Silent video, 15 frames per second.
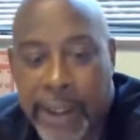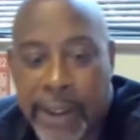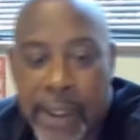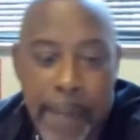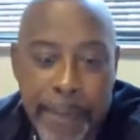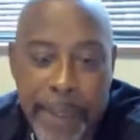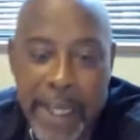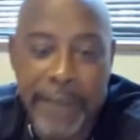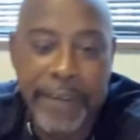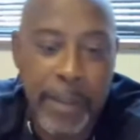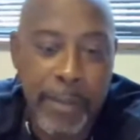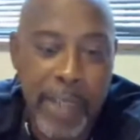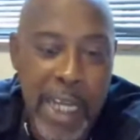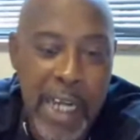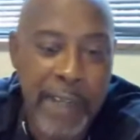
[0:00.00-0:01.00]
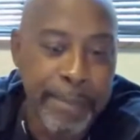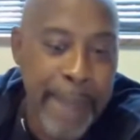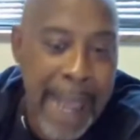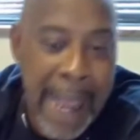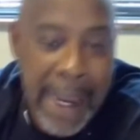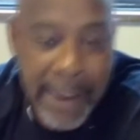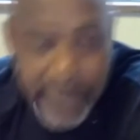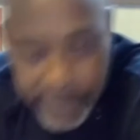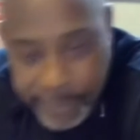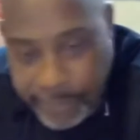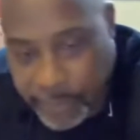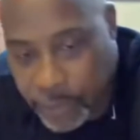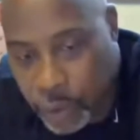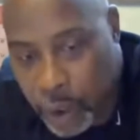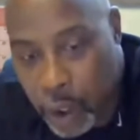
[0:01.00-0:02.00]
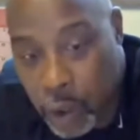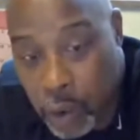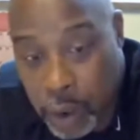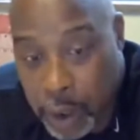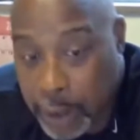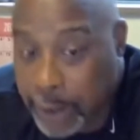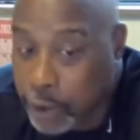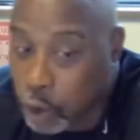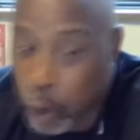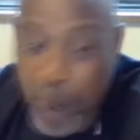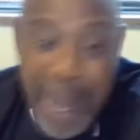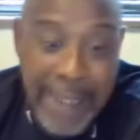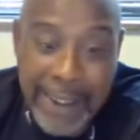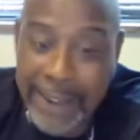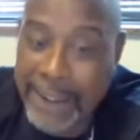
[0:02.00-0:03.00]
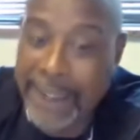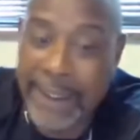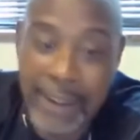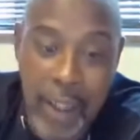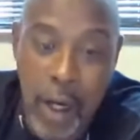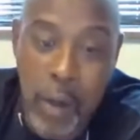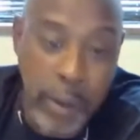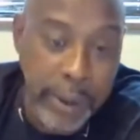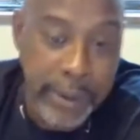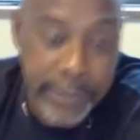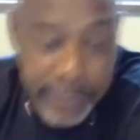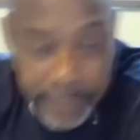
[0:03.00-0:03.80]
Come give some love back, so I can get it going.